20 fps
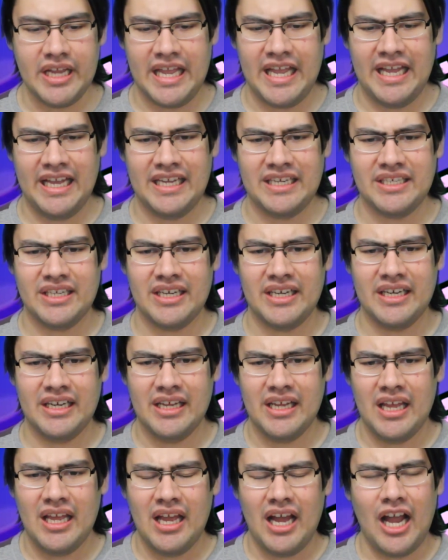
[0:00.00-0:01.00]
And
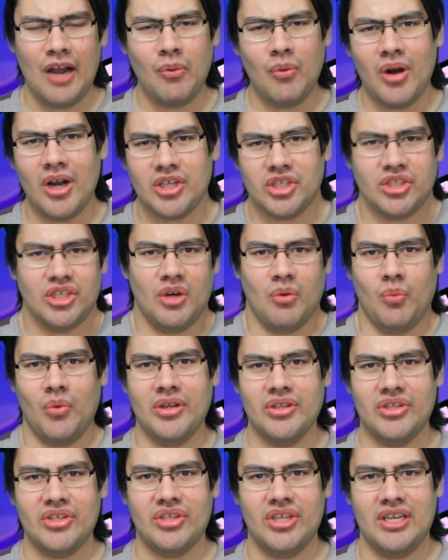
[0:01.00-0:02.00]
uh, I watched it in
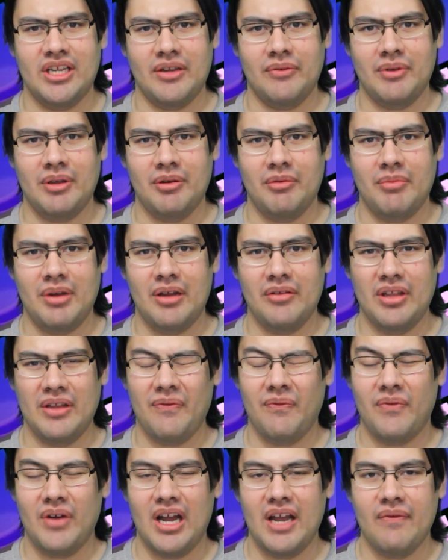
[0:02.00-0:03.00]
one sitting in about
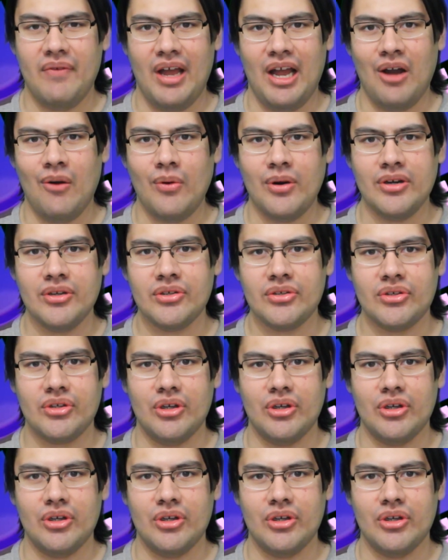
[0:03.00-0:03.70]
like five hours,